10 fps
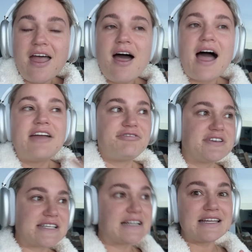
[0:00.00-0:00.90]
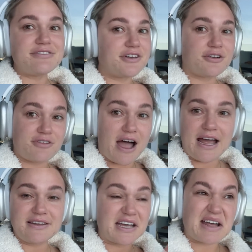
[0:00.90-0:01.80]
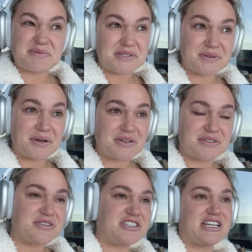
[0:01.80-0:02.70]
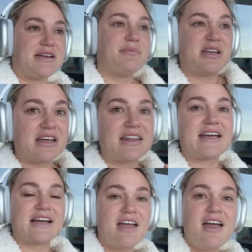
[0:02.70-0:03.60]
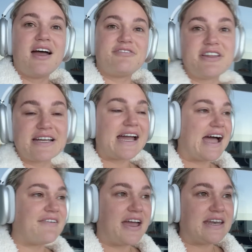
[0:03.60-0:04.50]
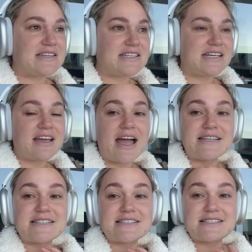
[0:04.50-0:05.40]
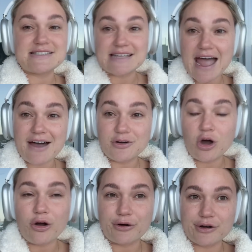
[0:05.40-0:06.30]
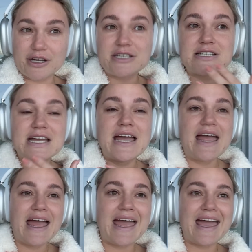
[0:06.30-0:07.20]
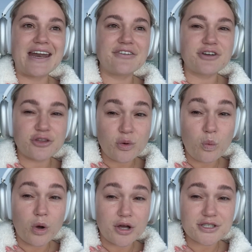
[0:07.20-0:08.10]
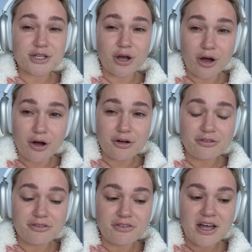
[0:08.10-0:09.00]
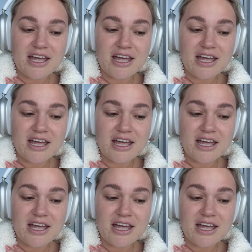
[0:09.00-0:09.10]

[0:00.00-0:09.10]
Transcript: I physically feel fine. Like, I'm still gonna do gym and I feel like I have energy. I just sound horrid and I've got the worst cough.